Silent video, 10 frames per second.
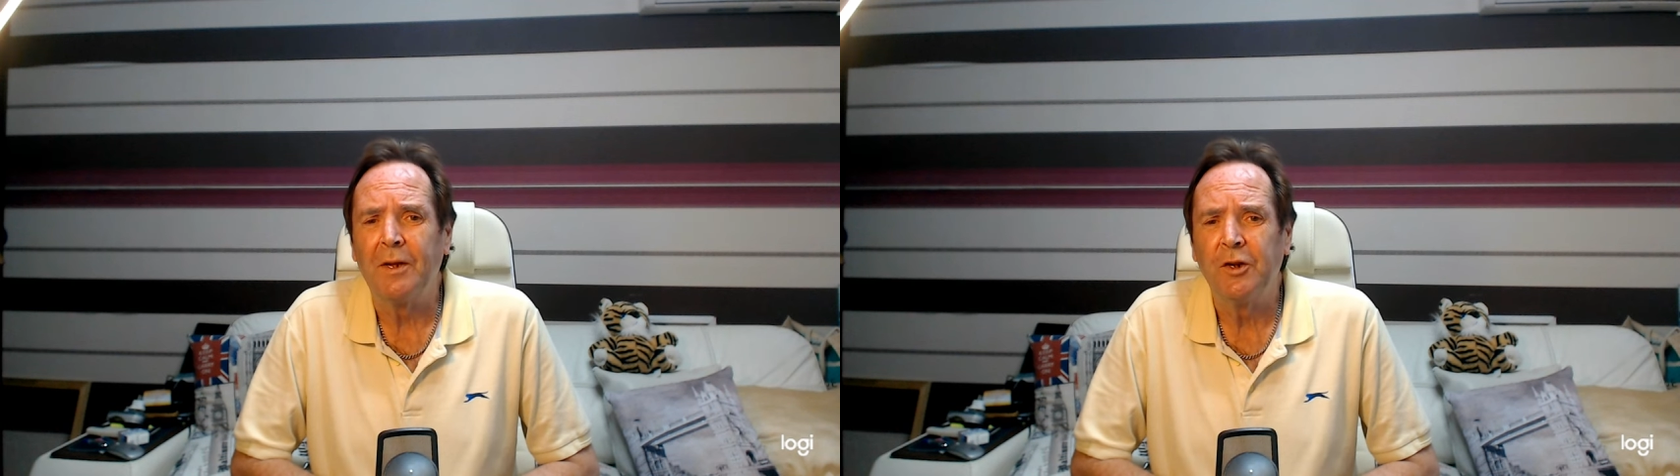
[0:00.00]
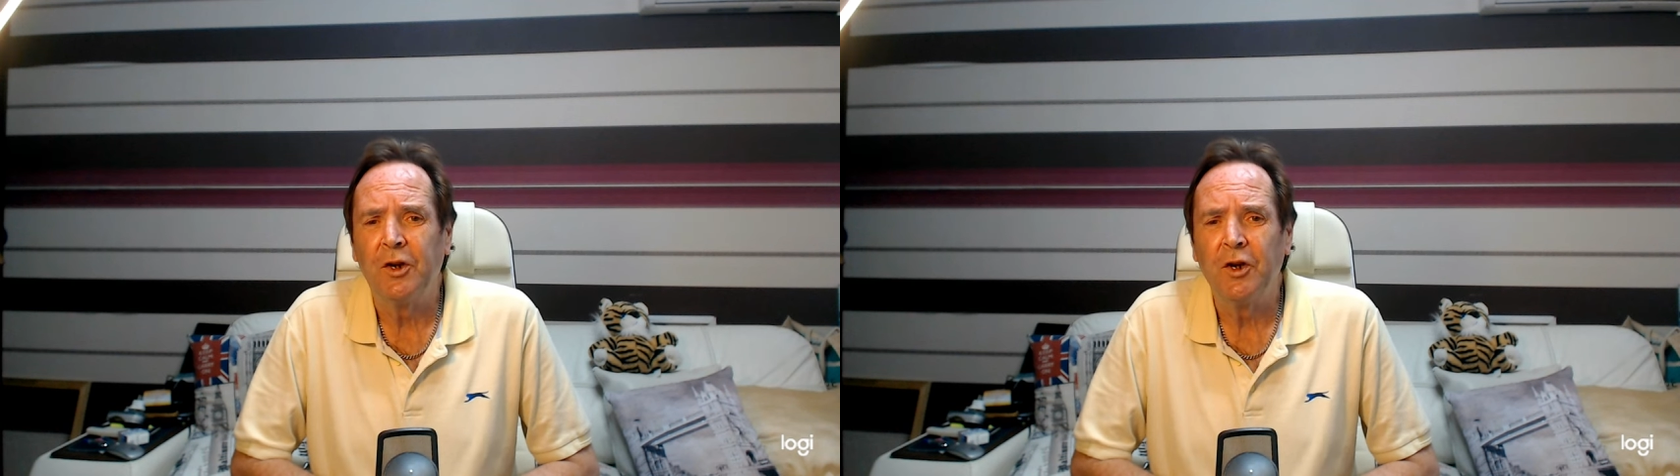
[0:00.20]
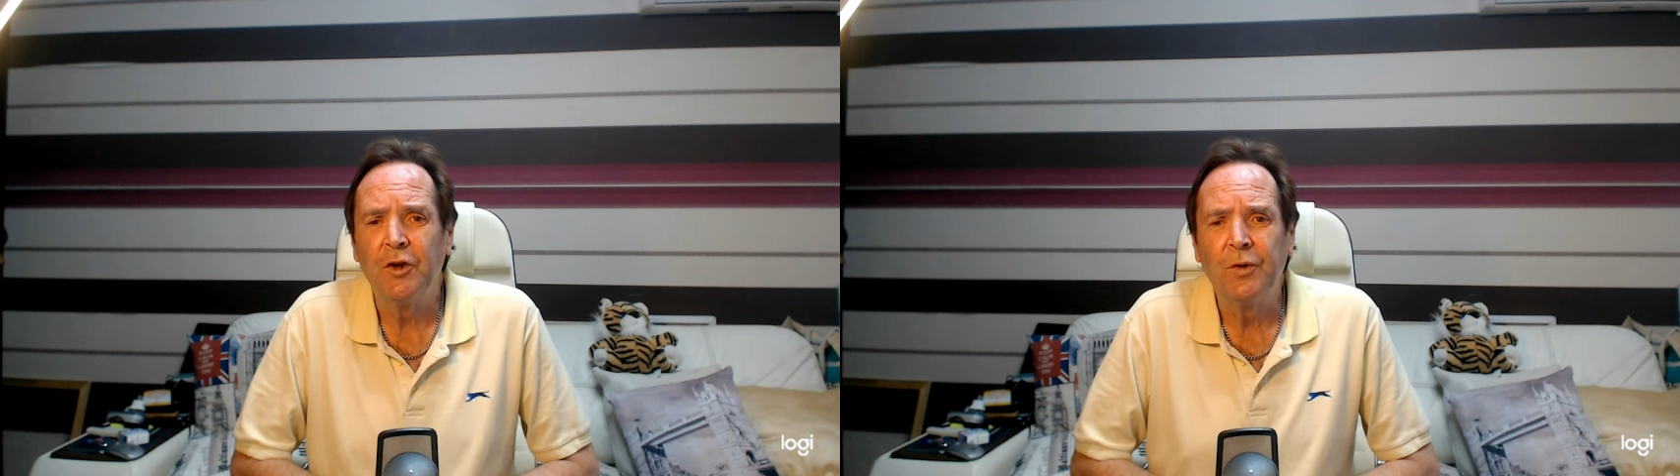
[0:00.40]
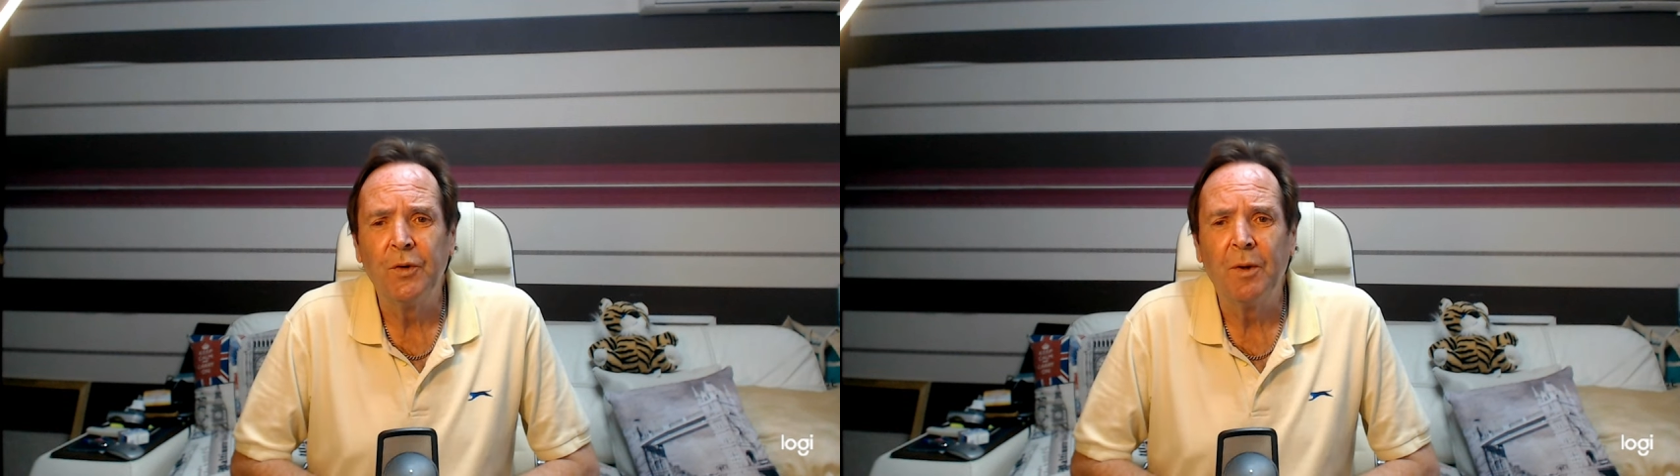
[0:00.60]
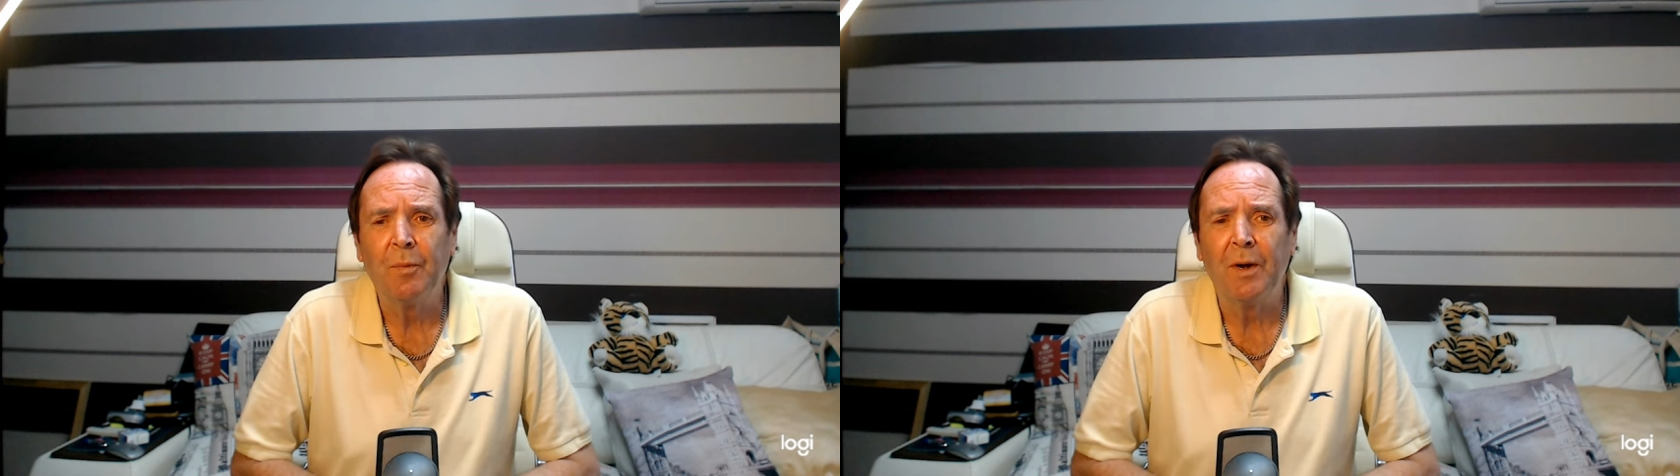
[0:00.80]
You can
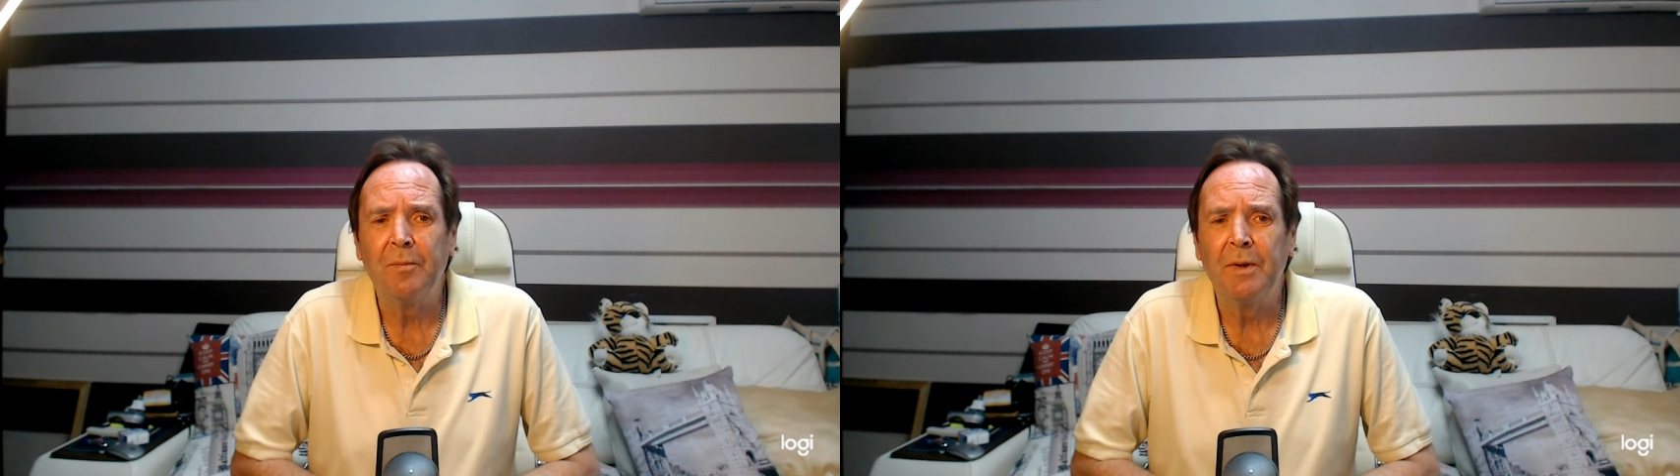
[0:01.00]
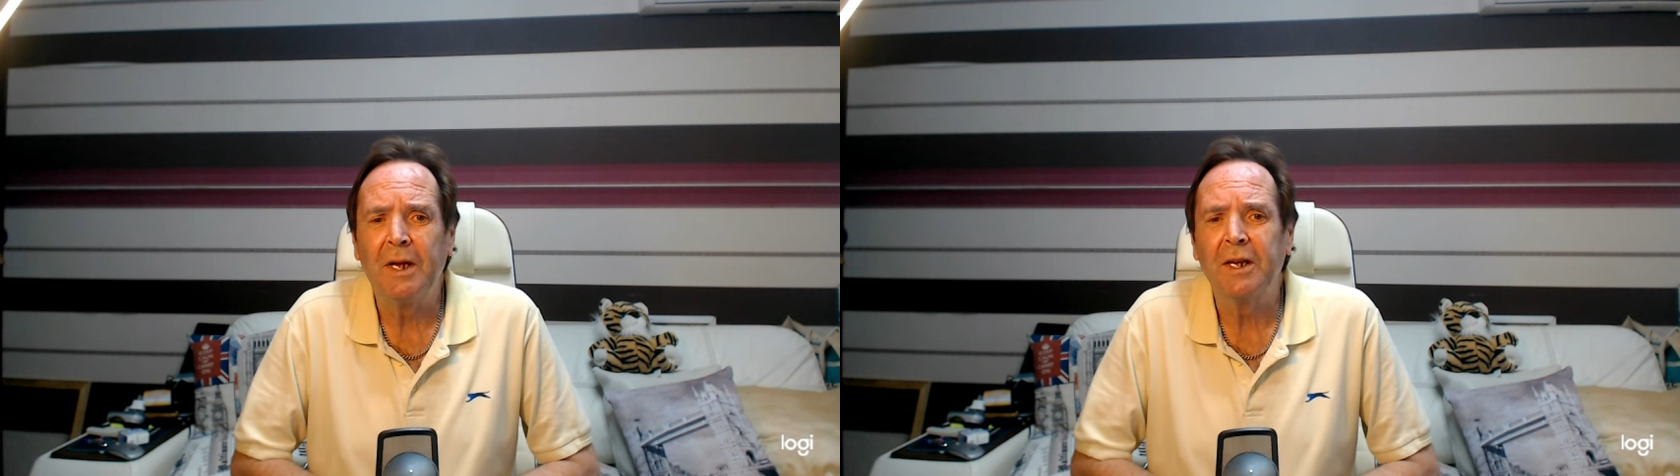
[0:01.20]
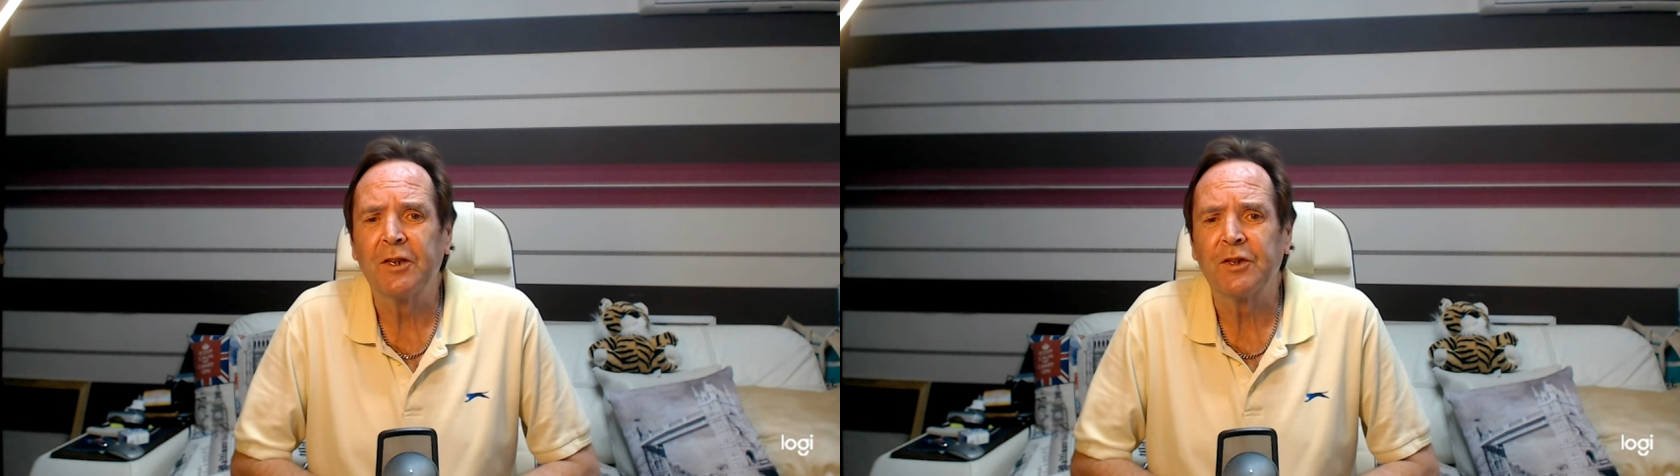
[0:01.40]
do it by making a